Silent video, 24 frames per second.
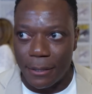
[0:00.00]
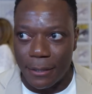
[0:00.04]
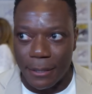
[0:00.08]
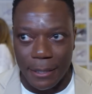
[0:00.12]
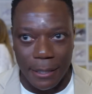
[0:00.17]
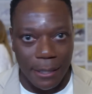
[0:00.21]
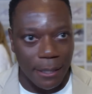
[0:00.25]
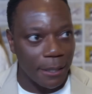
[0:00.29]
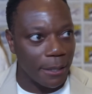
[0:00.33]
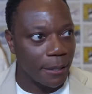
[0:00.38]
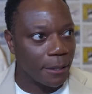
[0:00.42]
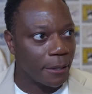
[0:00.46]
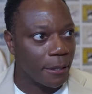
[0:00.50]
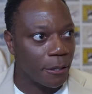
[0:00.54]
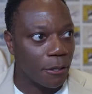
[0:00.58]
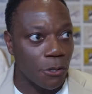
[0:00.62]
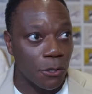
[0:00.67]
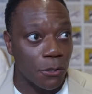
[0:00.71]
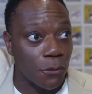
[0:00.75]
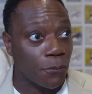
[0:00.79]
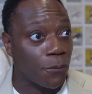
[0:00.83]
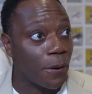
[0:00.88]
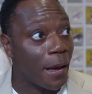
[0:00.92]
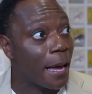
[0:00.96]
seeing
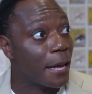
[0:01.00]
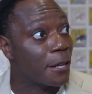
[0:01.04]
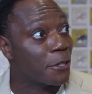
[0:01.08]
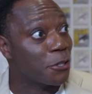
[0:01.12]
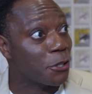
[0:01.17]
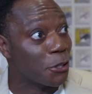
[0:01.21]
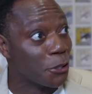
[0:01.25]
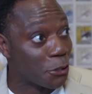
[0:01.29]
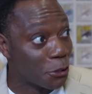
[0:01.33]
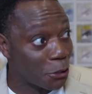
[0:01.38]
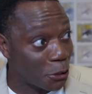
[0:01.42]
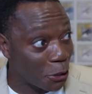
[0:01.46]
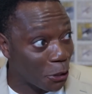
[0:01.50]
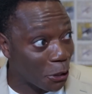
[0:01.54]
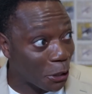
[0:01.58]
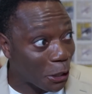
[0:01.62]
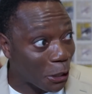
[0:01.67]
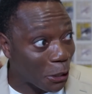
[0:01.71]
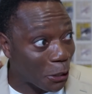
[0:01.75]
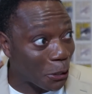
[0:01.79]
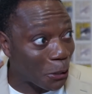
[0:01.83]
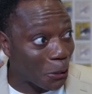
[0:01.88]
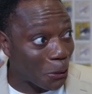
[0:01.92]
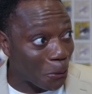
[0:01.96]
those fans just
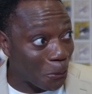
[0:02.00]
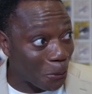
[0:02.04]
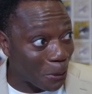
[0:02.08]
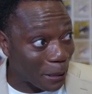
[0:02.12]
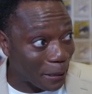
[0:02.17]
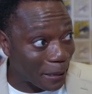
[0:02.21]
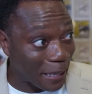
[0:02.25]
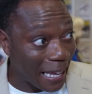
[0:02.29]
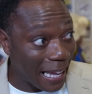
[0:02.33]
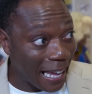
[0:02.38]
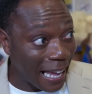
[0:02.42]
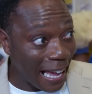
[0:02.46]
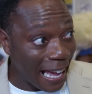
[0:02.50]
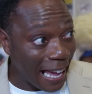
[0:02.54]
look at you with,